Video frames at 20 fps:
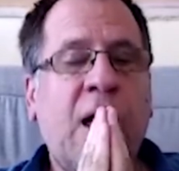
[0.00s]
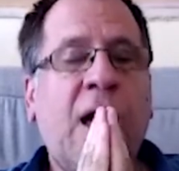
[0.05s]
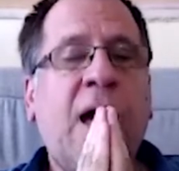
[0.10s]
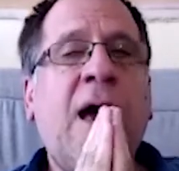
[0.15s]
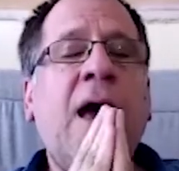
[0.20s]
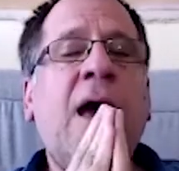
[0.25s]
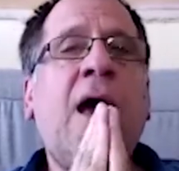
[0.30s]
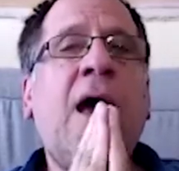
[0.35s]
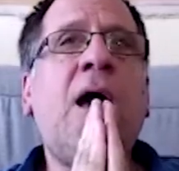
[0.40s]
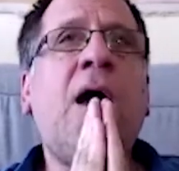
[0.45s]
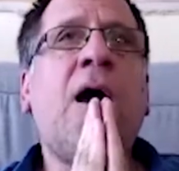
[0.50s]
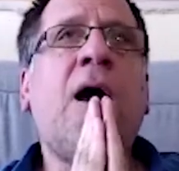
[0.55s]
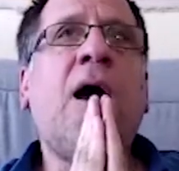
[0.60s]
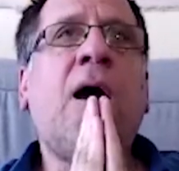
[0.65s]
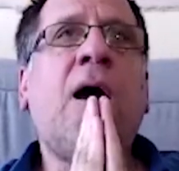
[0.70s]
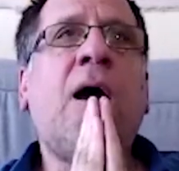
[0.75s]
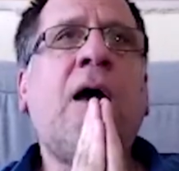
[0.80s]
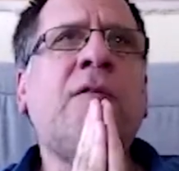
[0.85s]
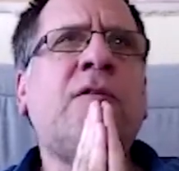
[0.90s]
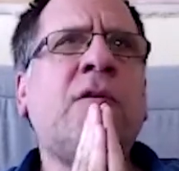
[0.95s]
And, eh,
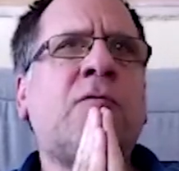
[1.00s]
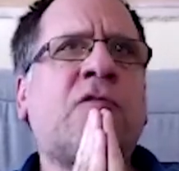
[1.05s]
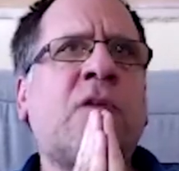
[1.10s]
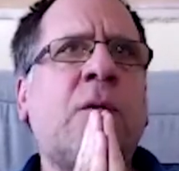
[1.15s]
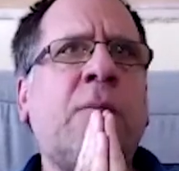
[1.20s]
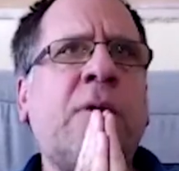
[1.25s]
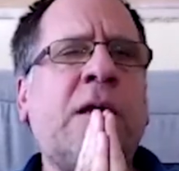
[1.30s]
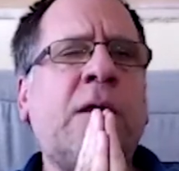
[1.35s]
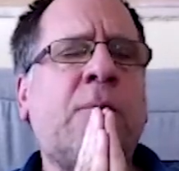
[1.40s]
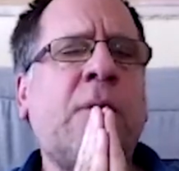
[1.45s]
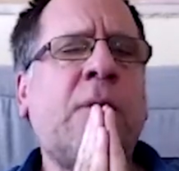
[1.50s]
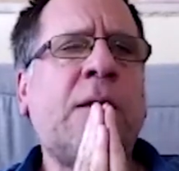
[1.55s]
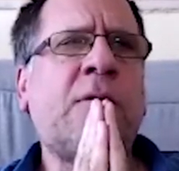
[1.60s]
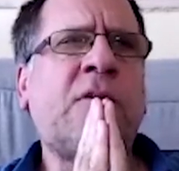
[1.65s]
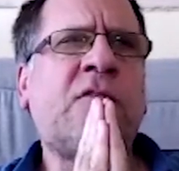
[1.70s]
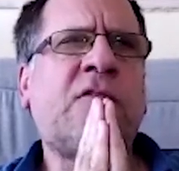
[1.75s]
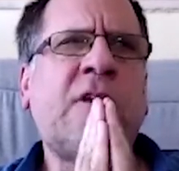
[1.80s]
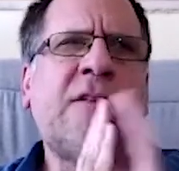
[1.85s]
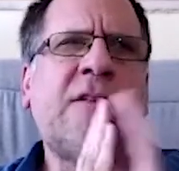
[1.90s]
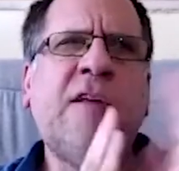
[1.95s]
and somebody might
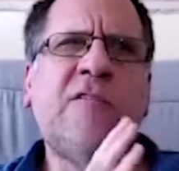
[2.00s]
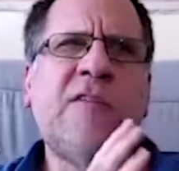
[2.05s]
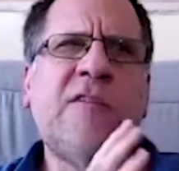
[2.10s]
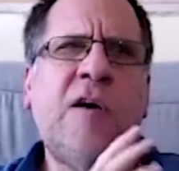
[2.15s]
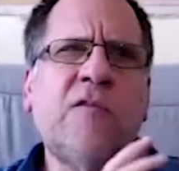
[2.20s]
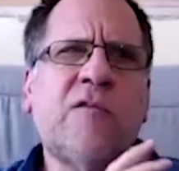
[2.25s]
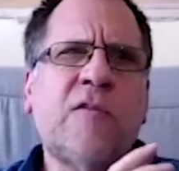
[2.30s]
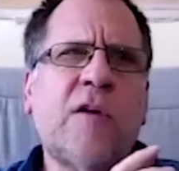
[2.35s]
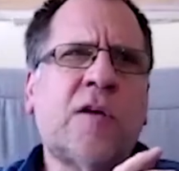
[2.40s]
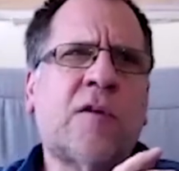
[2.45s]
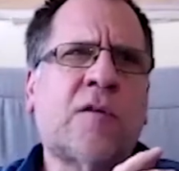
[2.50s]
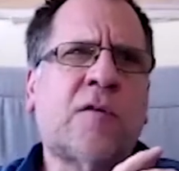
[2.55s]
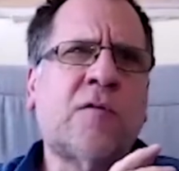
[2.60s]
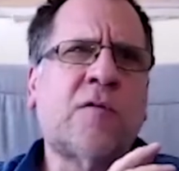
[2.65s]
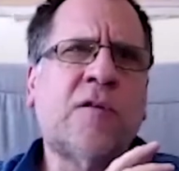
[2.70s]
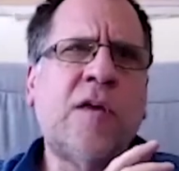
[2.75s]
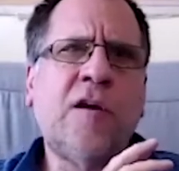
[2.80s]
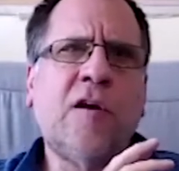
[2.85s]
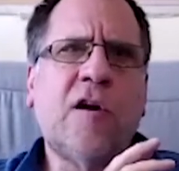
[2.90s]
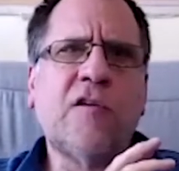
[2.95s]
be saying that sounds like
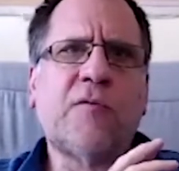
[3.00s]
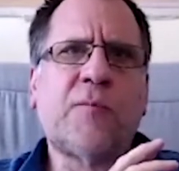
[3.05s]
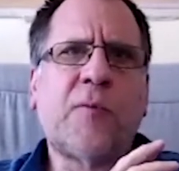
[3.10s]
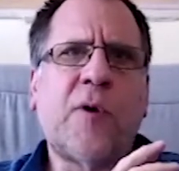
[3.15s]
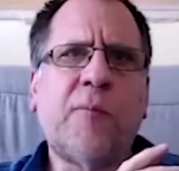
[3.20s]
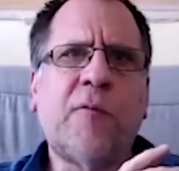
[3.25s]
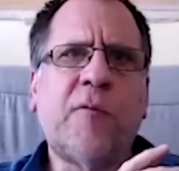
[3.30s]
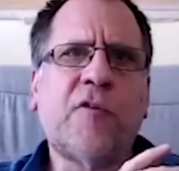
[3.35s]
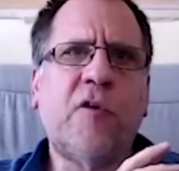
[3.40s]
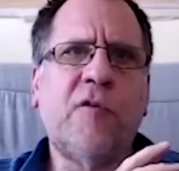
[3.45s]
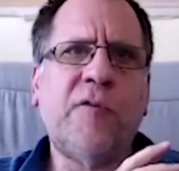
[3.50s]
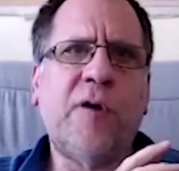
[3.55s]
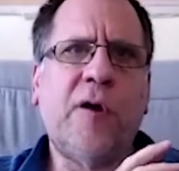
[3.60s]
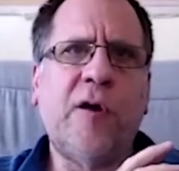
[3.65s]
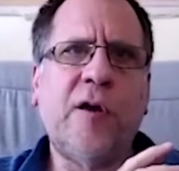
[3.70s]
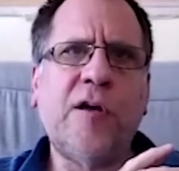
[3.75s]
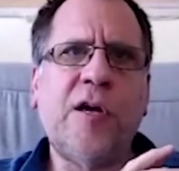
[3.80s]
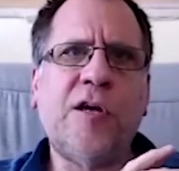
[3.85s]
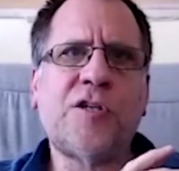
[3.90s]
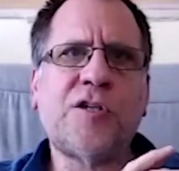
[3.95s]
Descartes' problem of
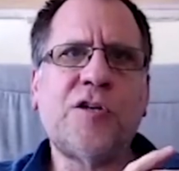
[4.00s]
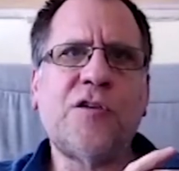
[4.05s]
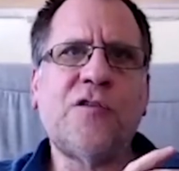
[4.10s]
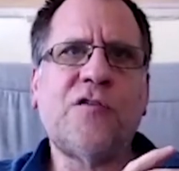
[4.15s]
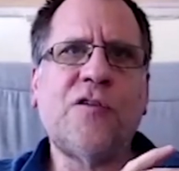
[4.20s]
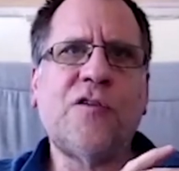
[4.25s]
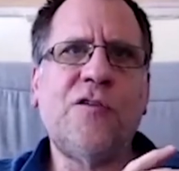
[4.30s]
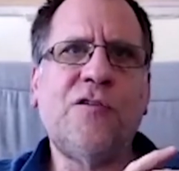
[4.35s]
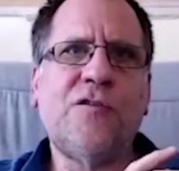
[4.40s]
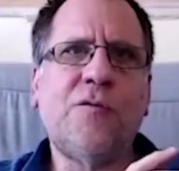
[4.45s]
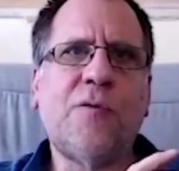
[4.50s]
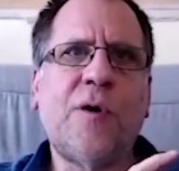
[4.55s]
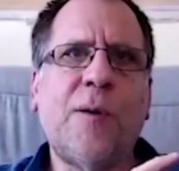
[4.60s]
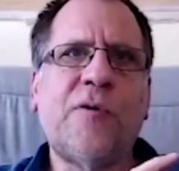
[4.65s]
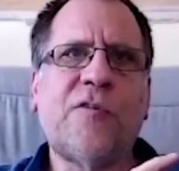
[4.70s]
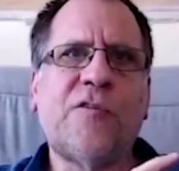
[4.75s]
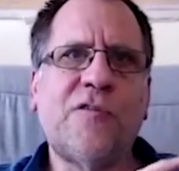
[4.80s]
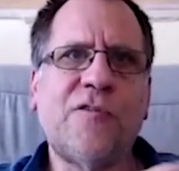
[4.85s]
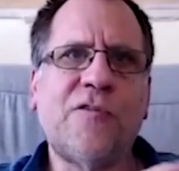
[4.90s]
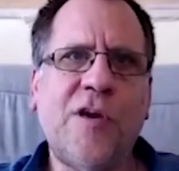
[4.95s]
covariations into
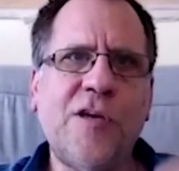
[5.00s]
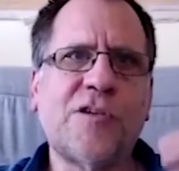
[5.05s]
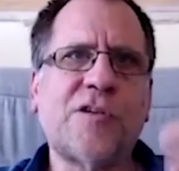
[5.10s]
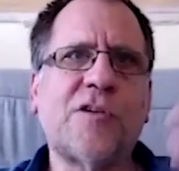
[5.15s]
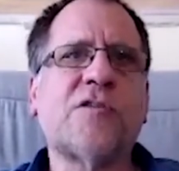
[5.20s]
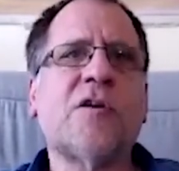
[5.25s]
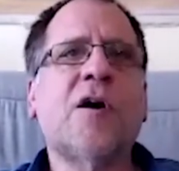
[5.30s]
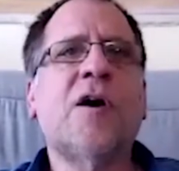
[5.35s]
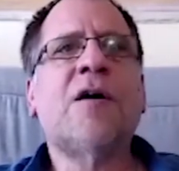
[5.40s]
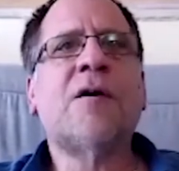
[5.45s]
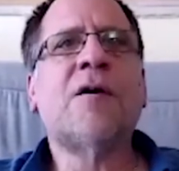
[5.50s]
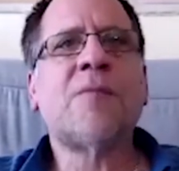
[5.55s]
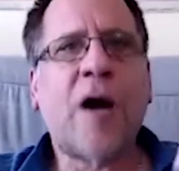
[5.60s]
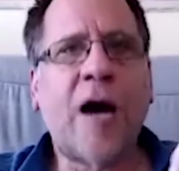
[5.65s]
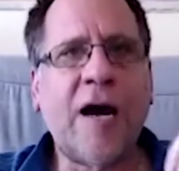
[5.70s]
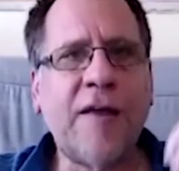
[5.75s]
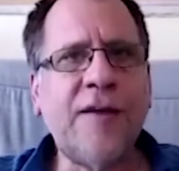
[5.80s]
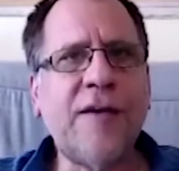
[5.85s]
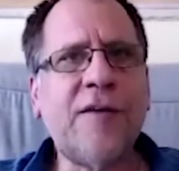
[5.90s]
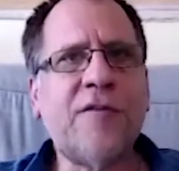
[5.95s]
representations.
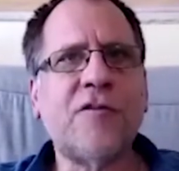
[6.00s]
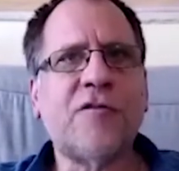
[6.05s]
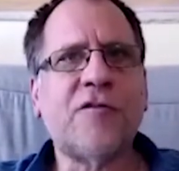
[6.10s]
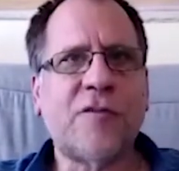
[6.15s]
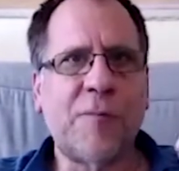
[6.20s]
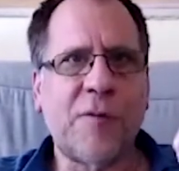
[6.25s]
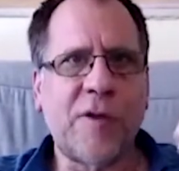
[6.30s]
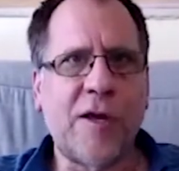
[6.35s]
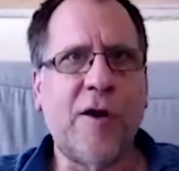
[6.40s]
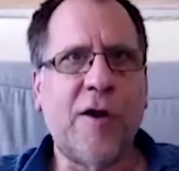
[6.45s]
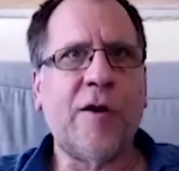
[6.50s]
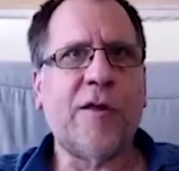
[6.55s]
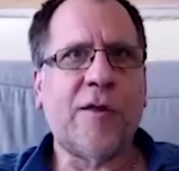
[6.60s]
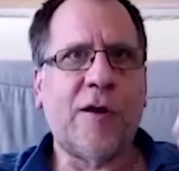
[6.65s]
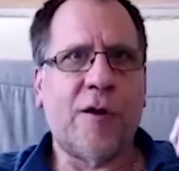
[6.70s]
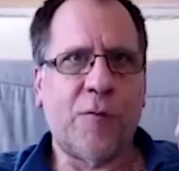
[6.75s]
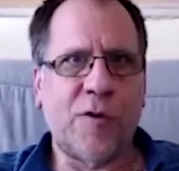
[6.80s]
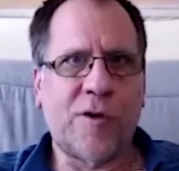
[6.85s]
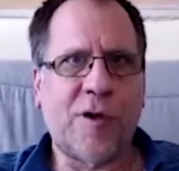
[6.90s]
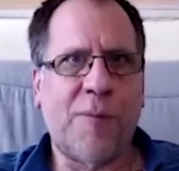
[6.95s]
I think there's similarity
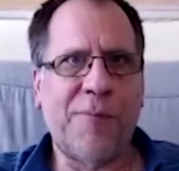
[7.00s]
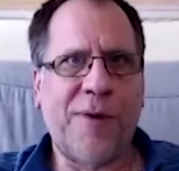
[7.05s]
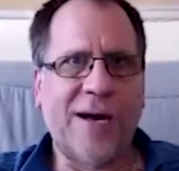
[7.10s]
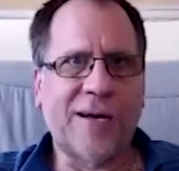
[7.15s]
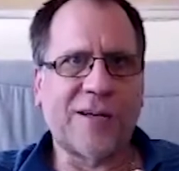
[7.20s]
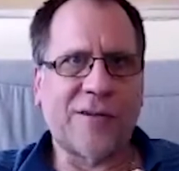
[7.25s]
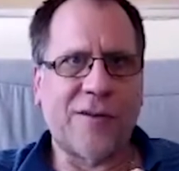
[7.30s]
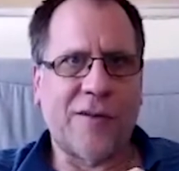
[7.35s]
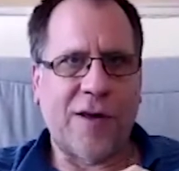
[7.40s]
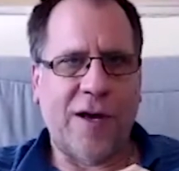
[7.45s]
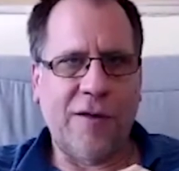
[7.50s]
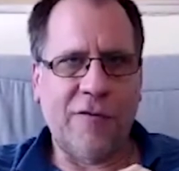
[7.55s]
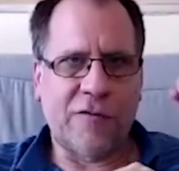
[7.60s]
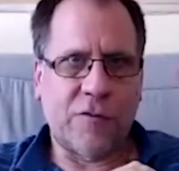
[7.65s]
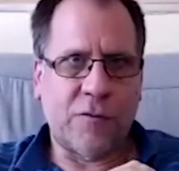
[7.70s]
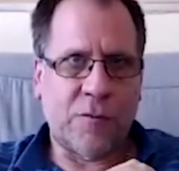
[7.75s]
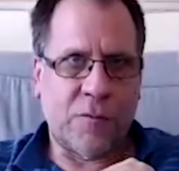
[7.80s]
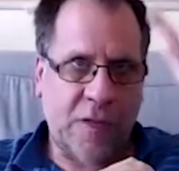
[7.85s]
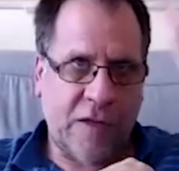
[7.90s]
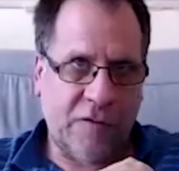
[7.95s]
there. We'll come back to that.
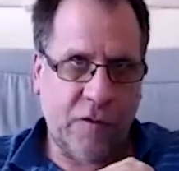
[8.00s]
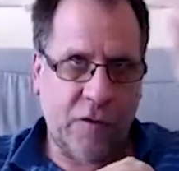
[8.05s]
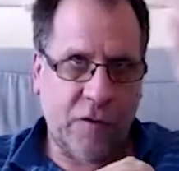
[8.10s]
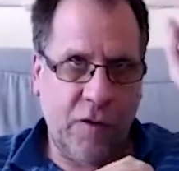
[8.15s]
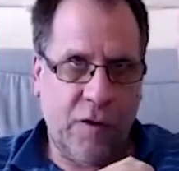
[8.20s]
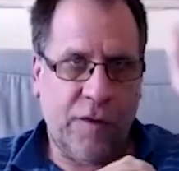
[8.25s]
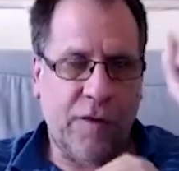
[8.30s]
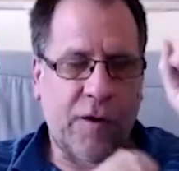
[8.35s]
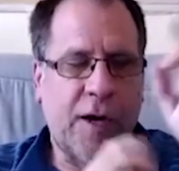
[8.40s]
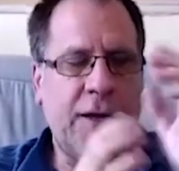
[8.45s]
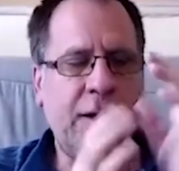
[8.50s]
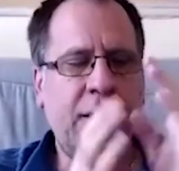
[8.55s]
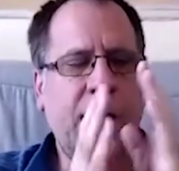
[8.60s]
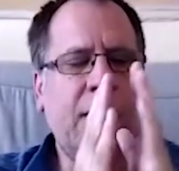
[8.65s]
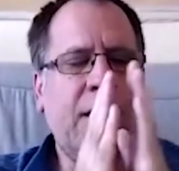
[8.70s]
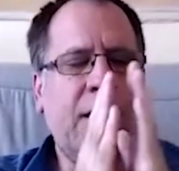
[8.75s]
So that's a good thought.